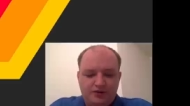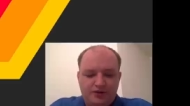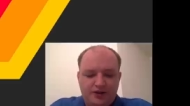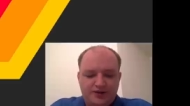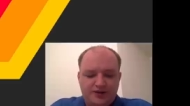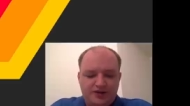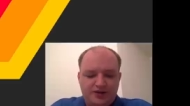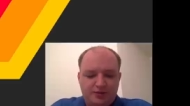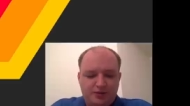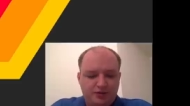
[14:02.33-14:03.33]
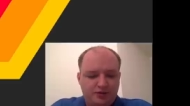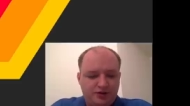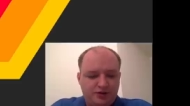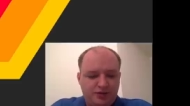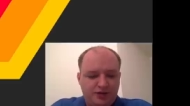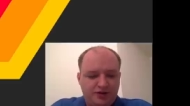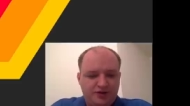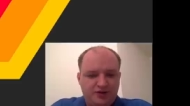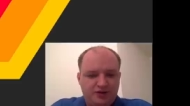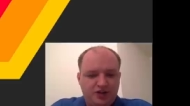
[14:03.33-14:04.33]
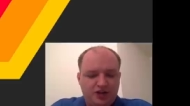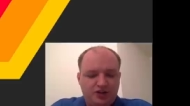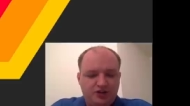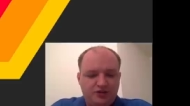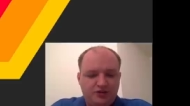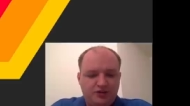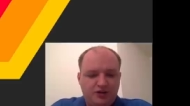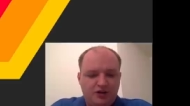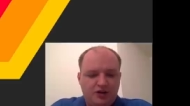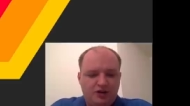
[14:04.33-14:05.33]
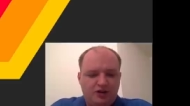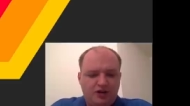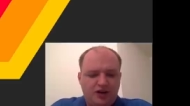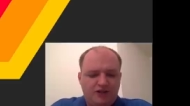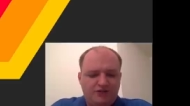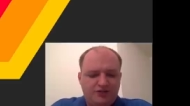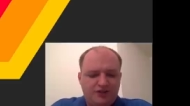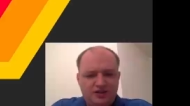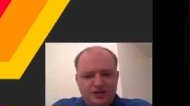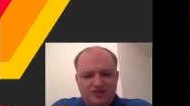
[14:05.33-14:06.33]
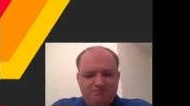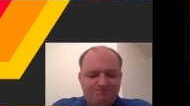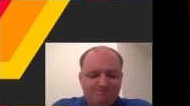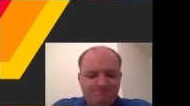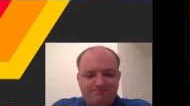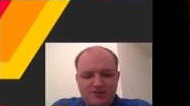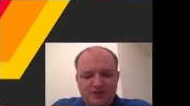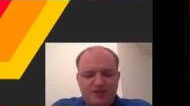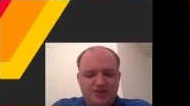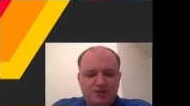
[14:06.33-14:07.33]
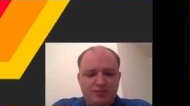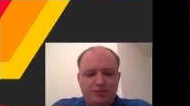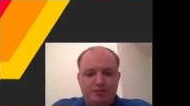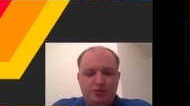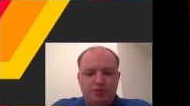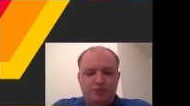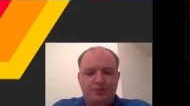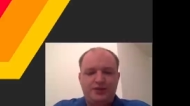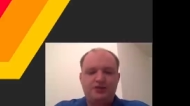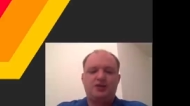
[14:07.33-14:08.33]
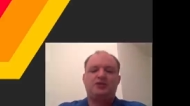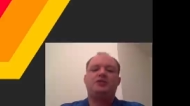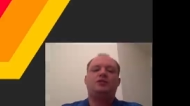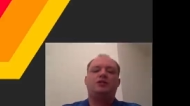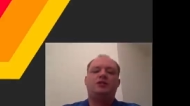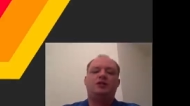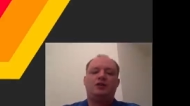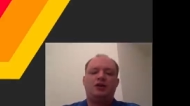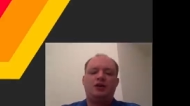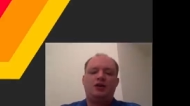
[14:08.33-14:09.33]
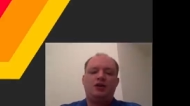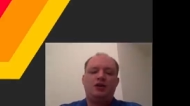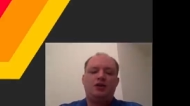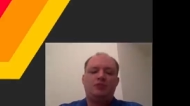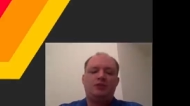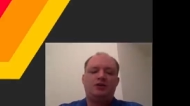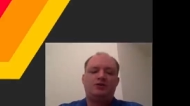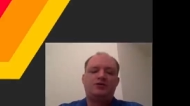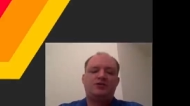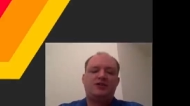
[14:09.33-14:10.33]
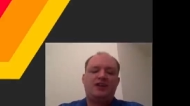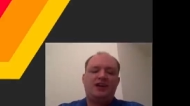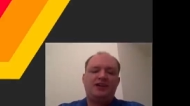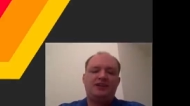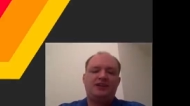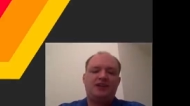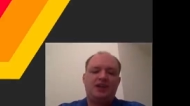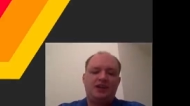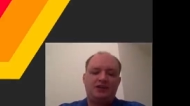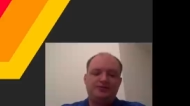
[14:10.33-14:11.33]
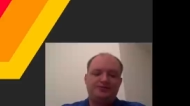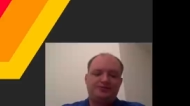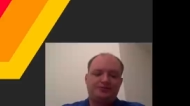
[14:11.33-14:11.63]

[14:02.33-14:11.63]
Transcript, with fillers: that sets up your dependency injection. However, this is a bit problematic because then again,